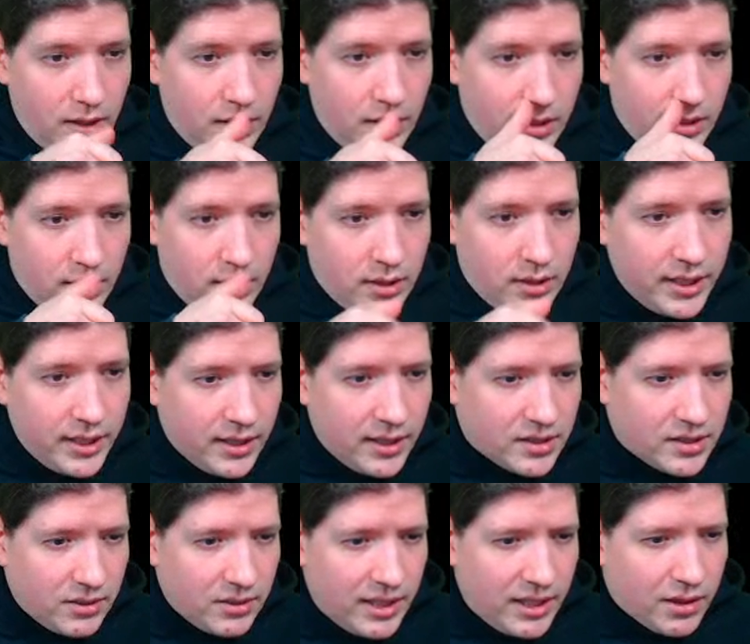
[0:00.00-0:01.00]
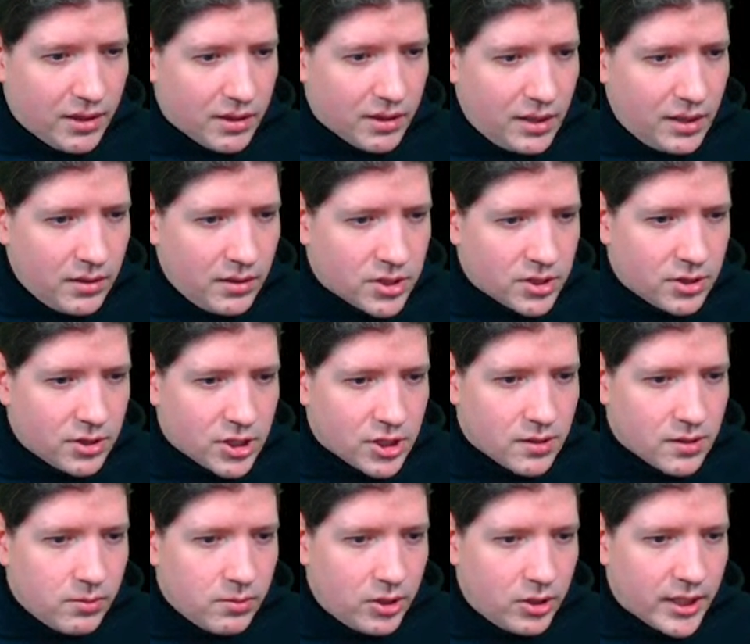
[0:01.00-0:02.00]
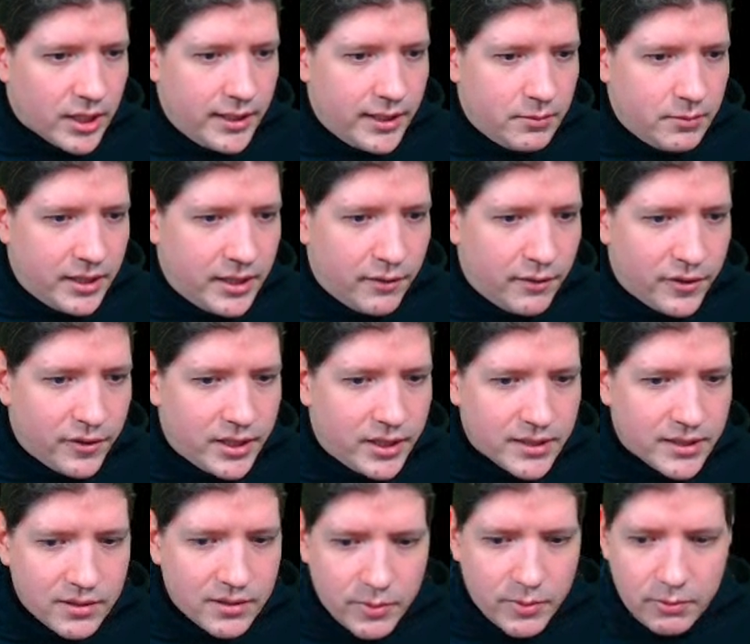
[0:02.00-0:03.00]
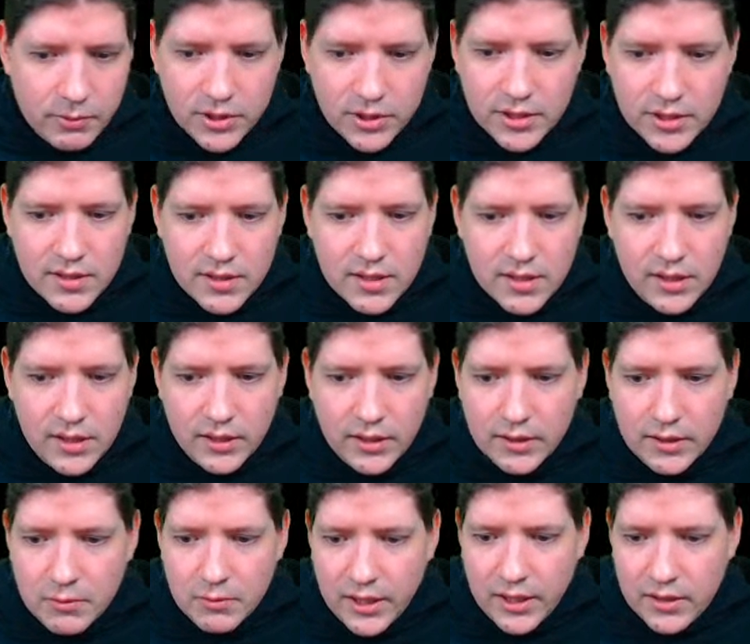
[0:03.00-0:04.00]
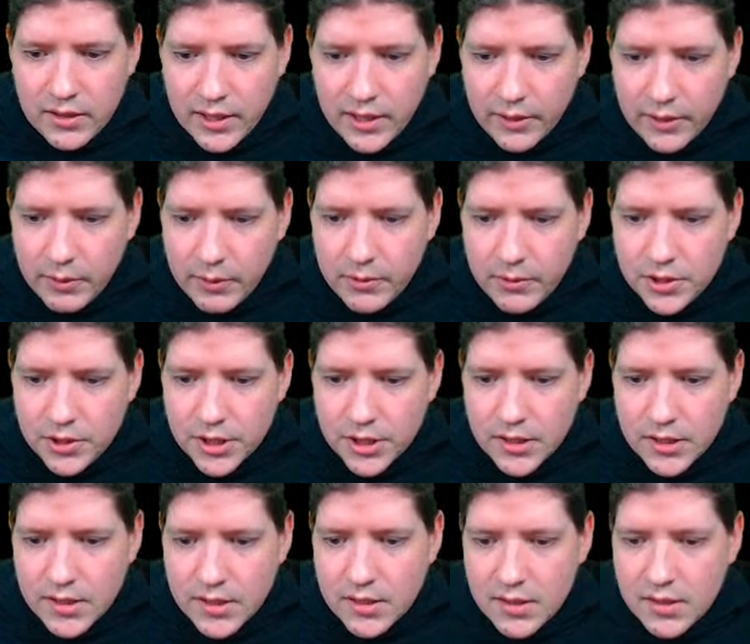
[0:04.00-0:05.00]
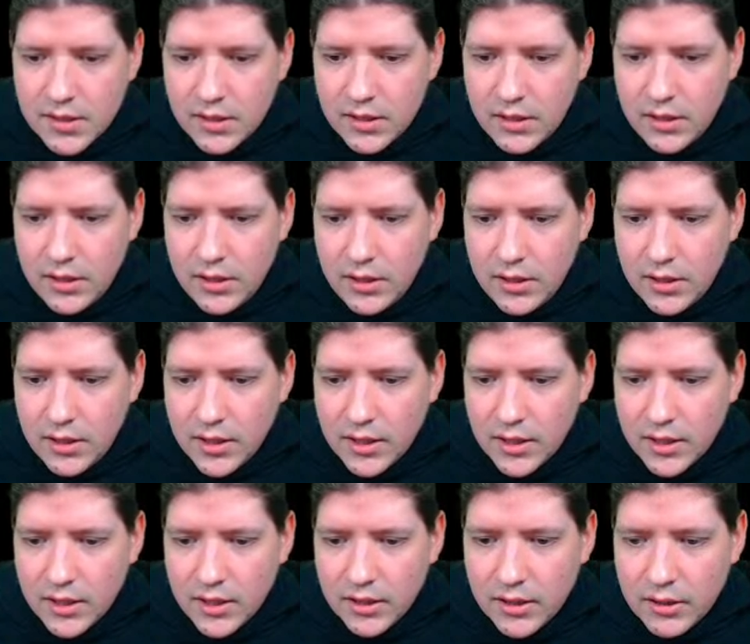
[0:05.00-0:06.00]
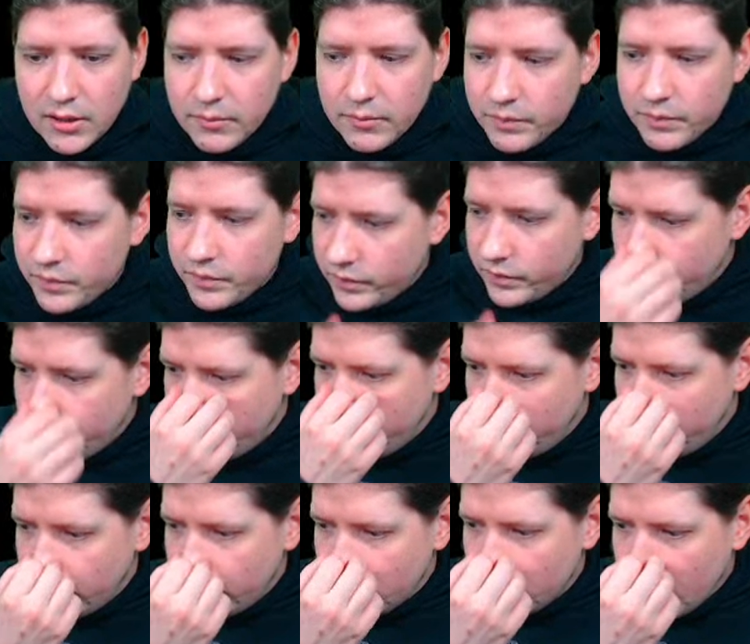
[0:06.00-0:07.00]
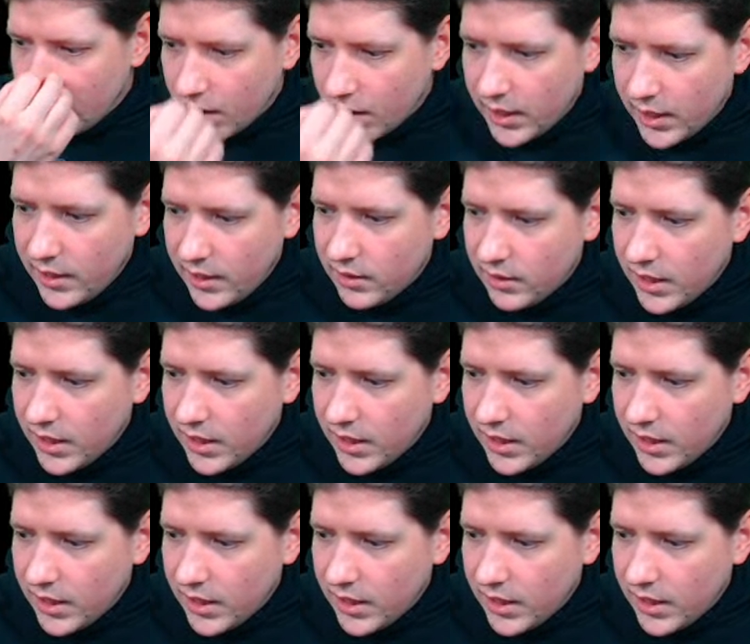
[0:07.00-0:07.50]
Yeah, so I think this should just work. Anyway, if it doesn't, we will just see that, right? Like, we will just see that our